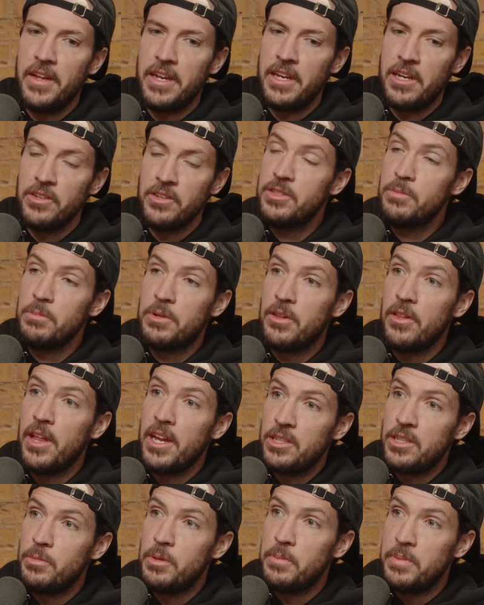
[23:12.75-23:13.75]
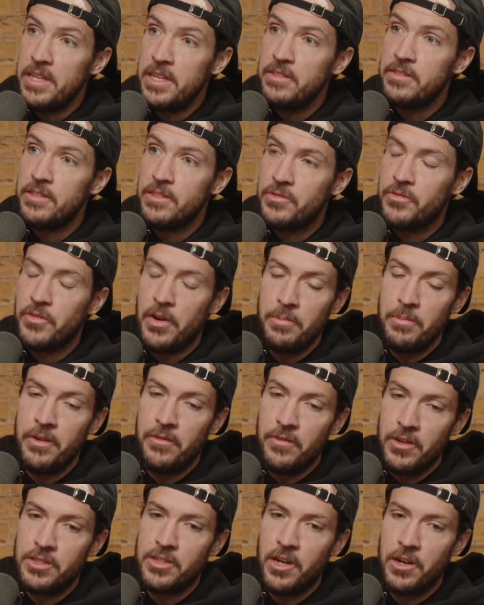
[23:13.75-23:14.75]
like here's some collectible pieces from the
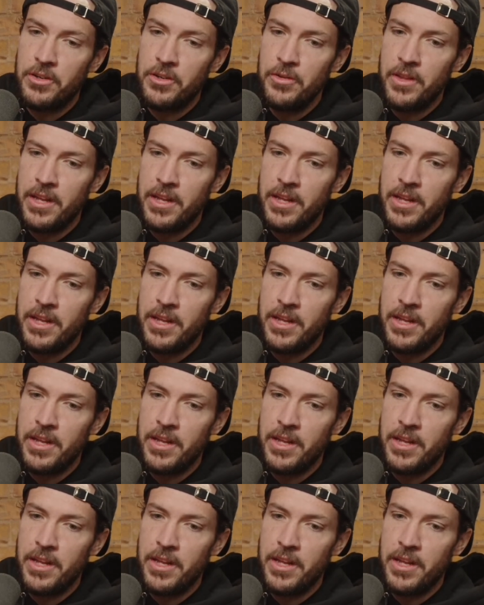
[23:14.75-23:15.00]
first cartoon.